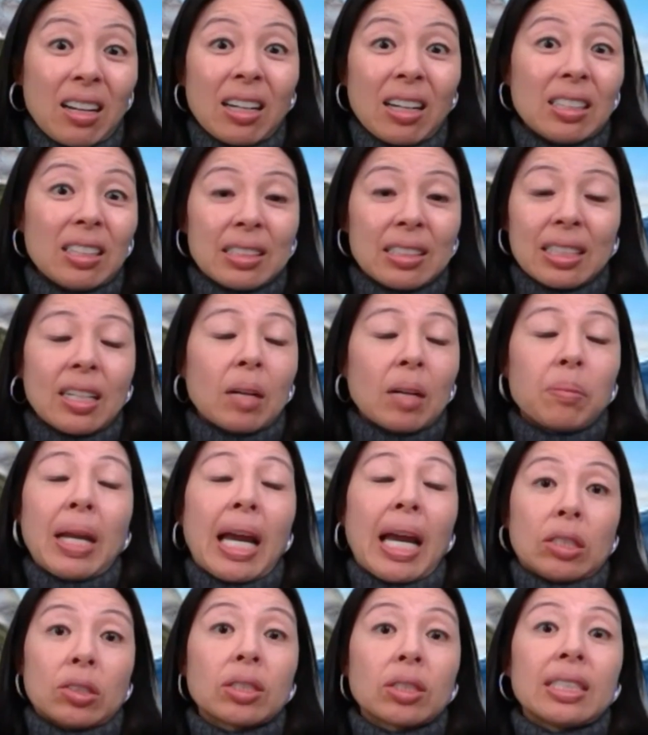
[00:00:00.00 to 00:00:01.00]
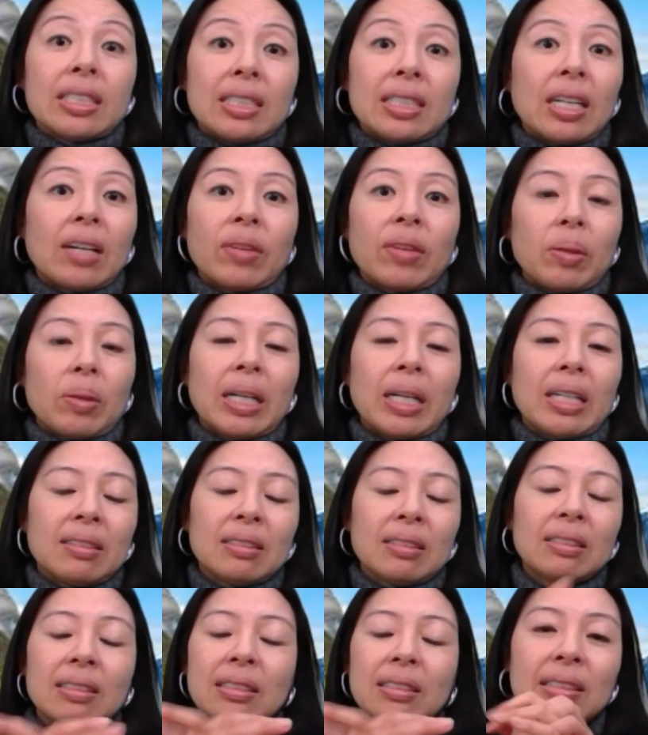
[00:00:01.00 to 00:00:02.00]
honestly come naturally to everyone.
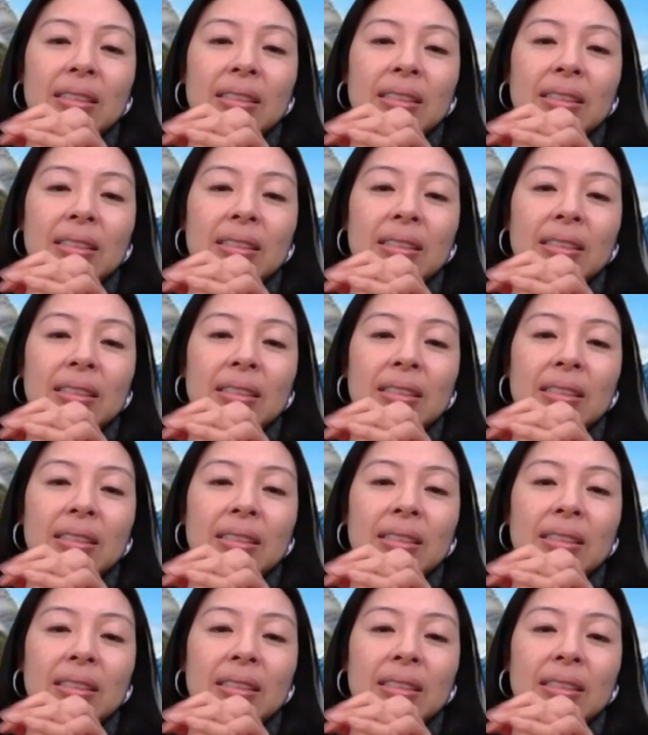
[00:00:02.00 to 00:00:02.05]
